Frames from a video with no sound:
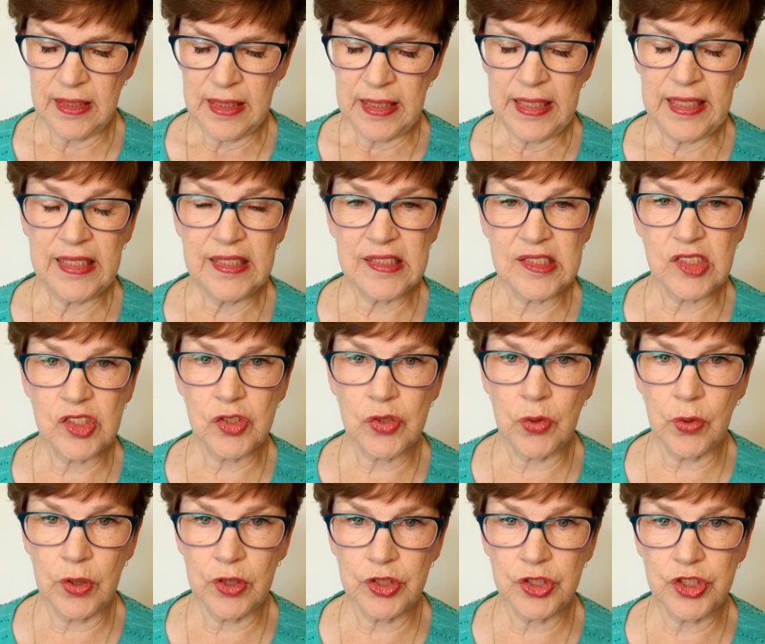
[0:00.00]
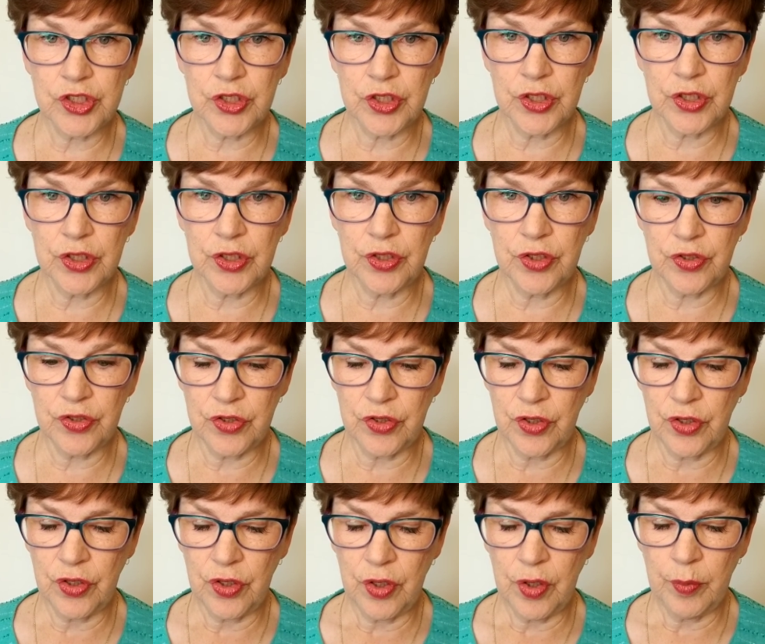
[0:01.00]
his scorched earth
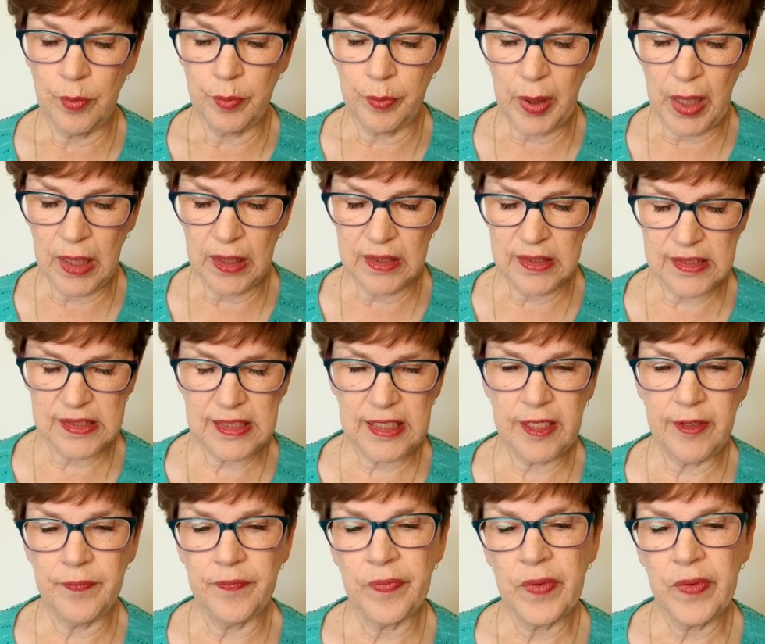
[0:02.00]
policy,